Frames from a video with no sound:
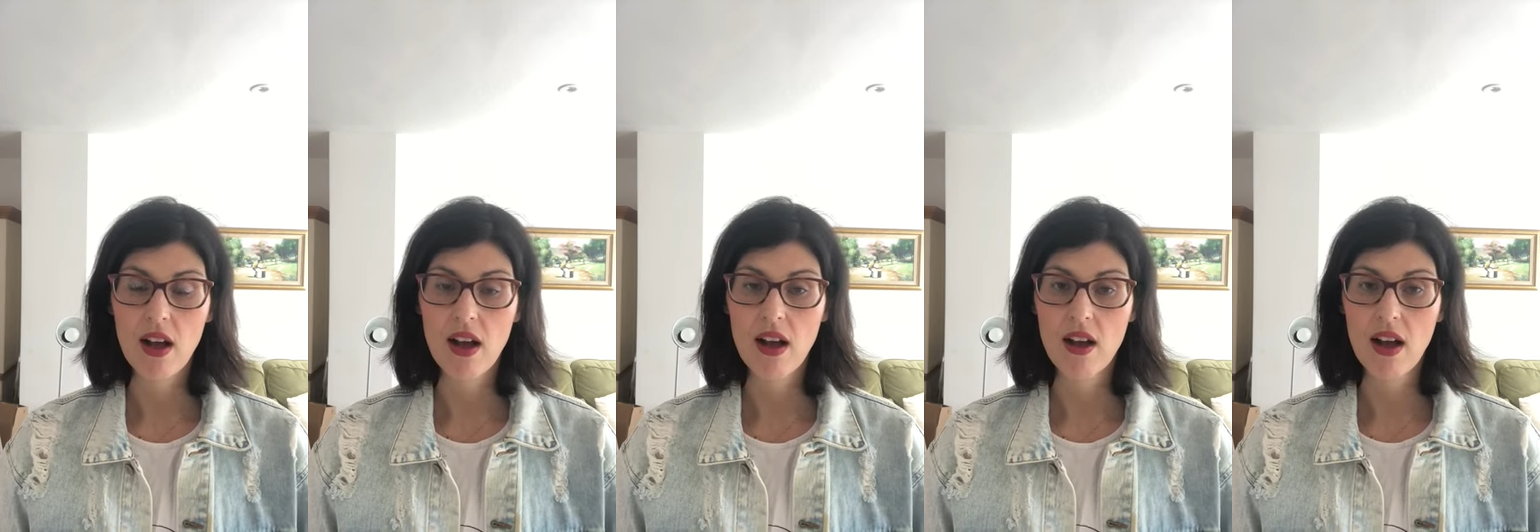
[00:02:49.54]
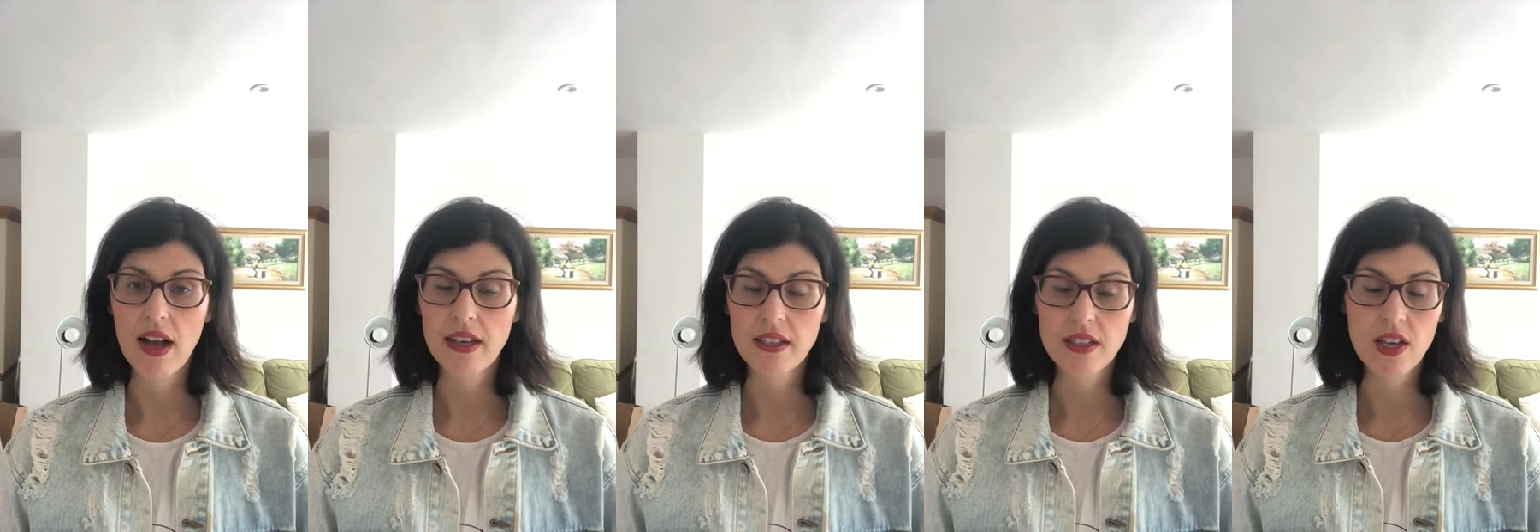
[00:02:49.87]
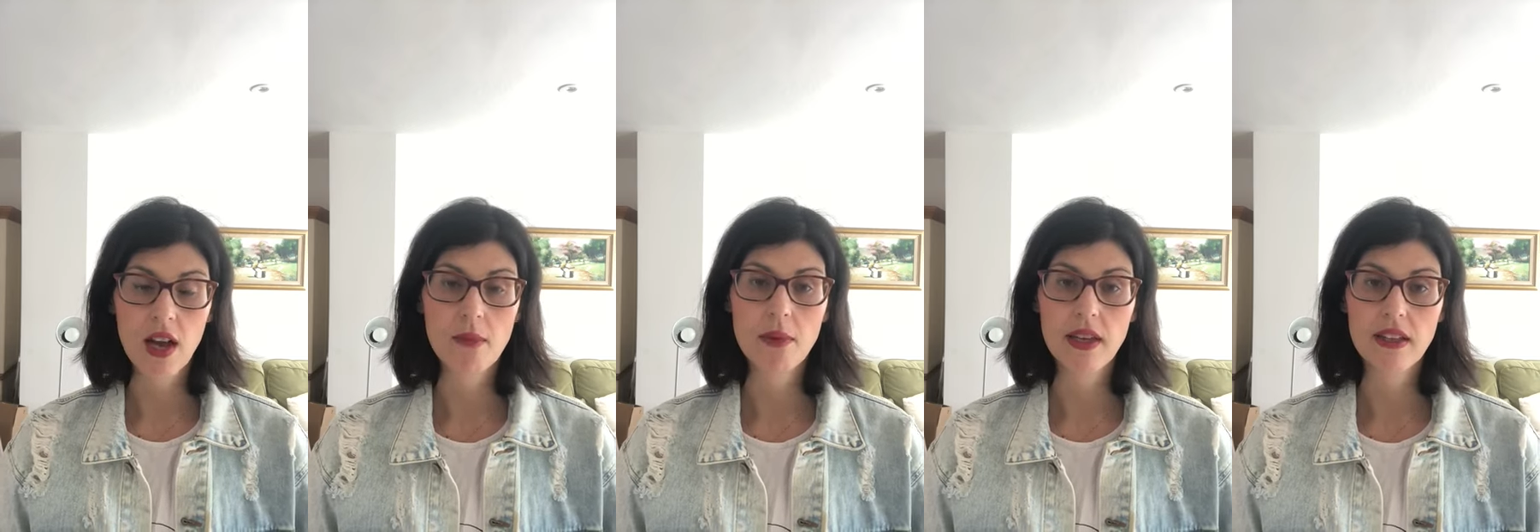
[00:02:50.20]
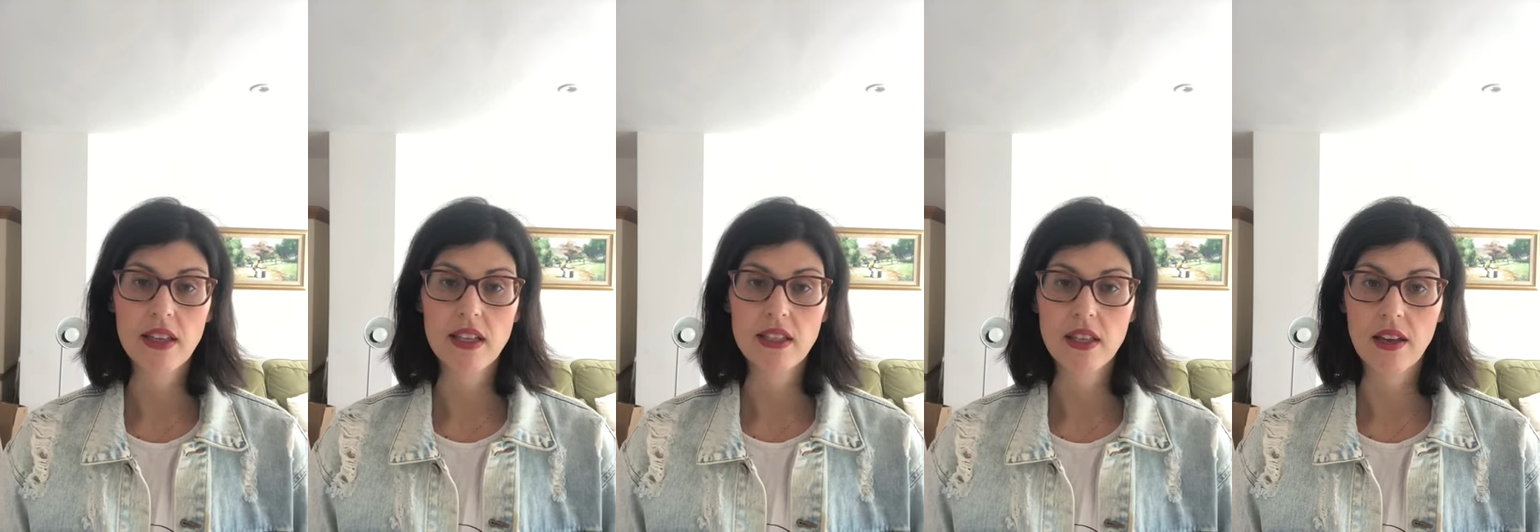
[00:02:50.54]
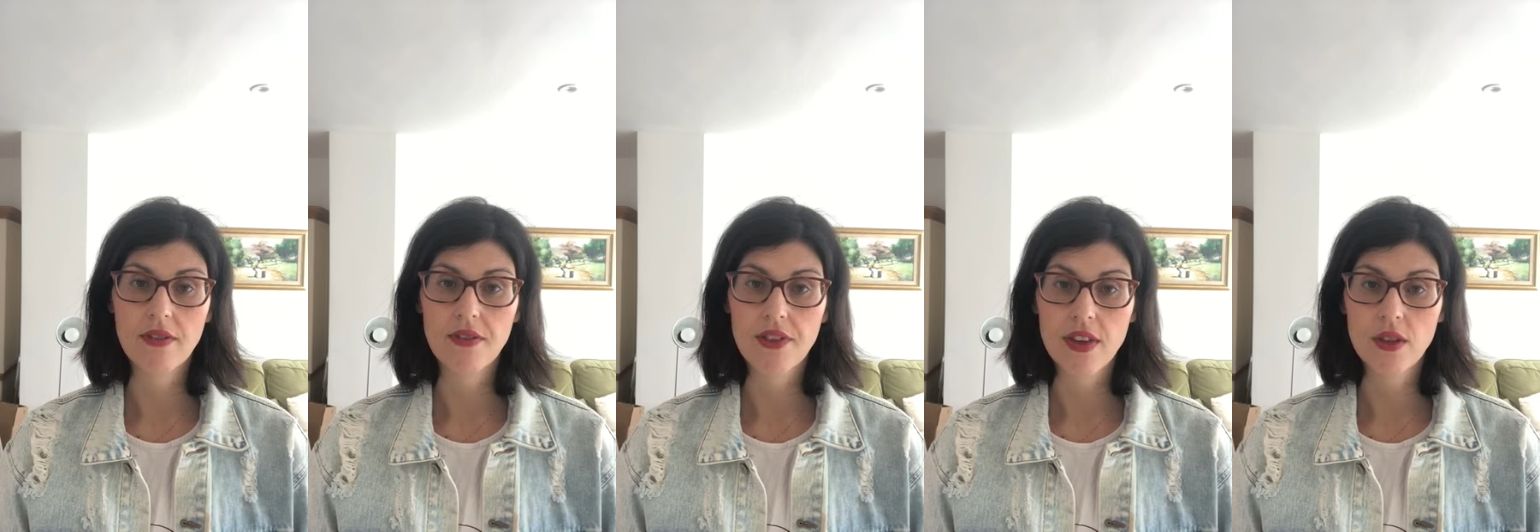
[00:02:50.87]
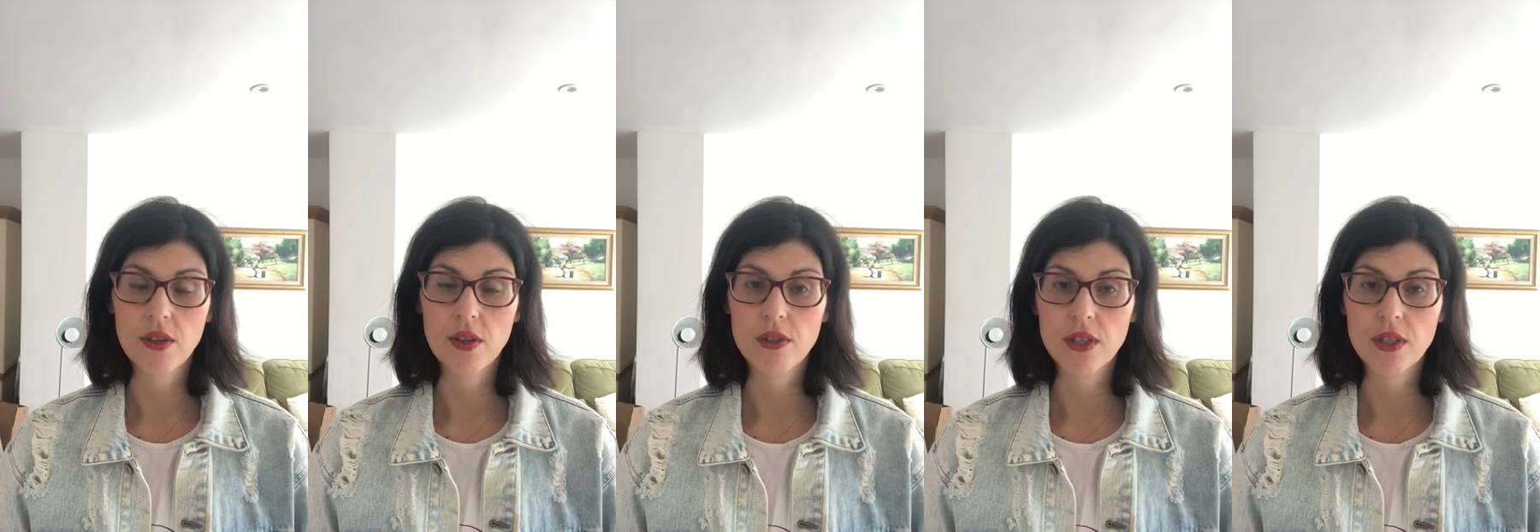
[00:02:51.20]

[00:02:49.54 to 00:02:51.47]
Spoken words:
At a time like this, I feel the